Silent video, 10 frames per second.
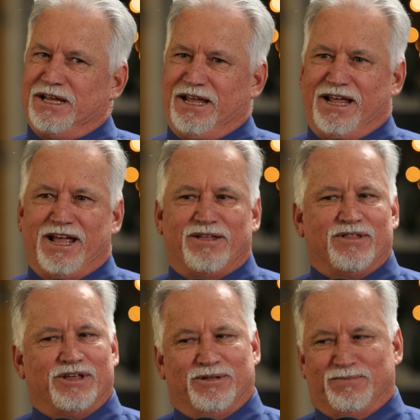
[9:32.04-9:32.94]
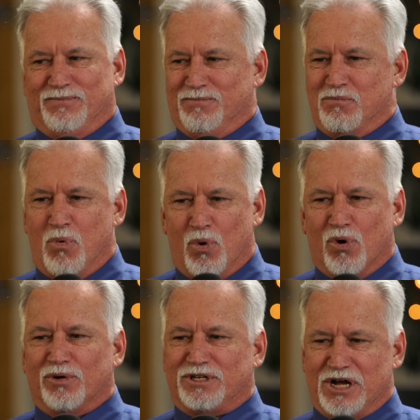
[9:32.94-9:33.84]
And
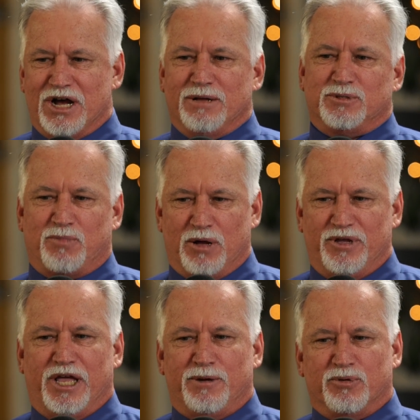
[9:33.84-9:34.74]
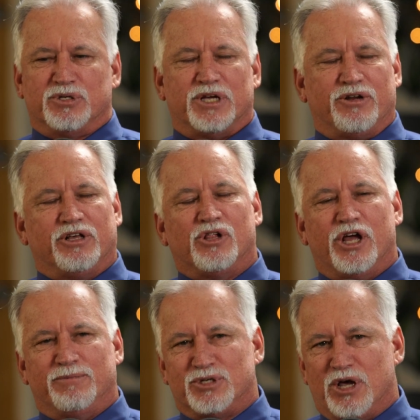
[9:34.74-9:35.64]
more times, probably 80% of the
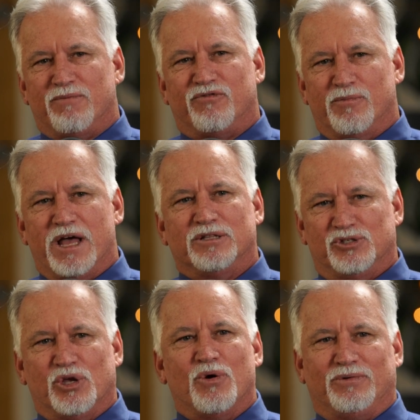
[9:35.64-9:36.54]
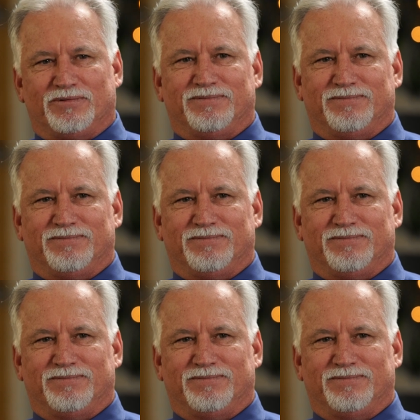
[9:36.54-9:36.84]
claims come from that zone.